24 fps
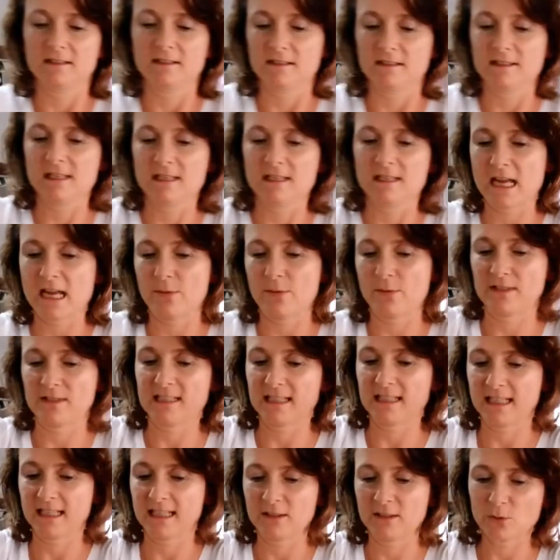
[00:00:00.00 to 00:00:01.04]
Now it's
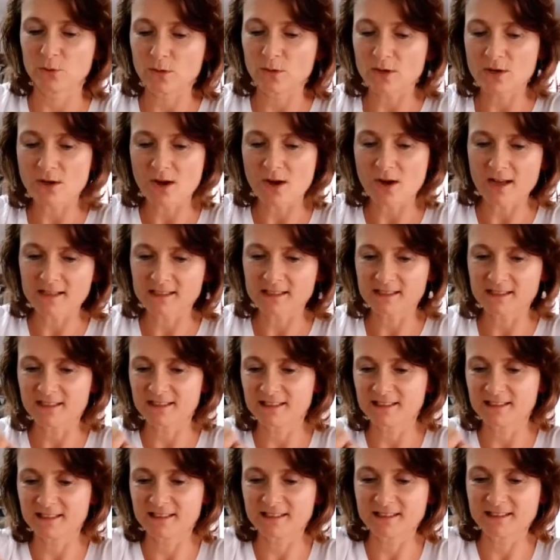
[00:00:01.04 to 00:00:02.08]
getting to a nice
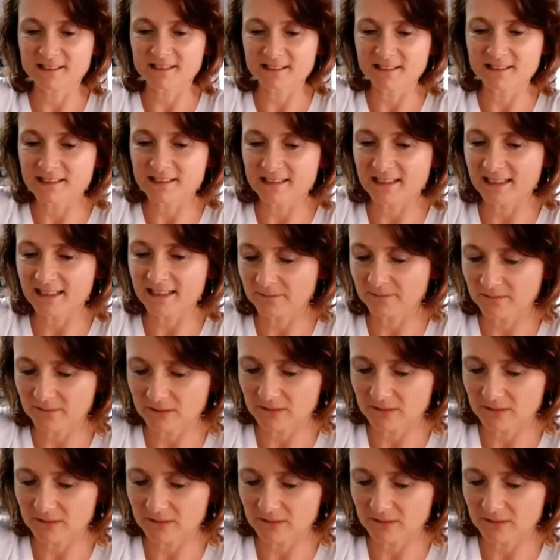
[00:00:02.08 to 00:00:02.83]
consistency,